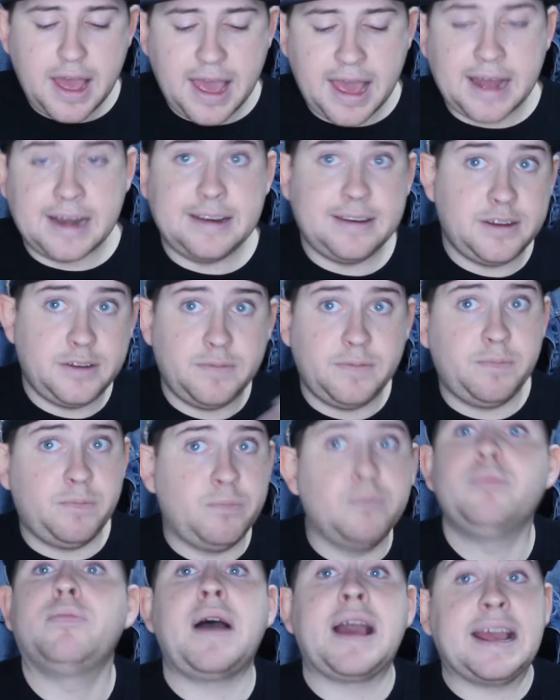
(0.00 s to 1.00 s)
and
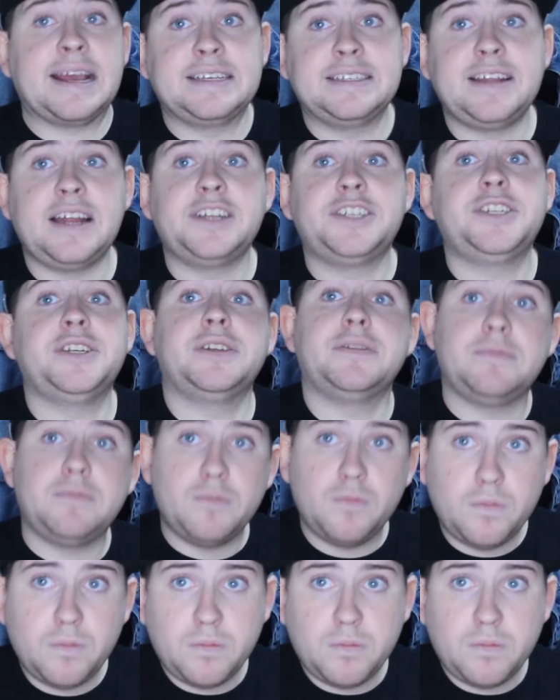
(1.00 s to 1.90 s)
by extension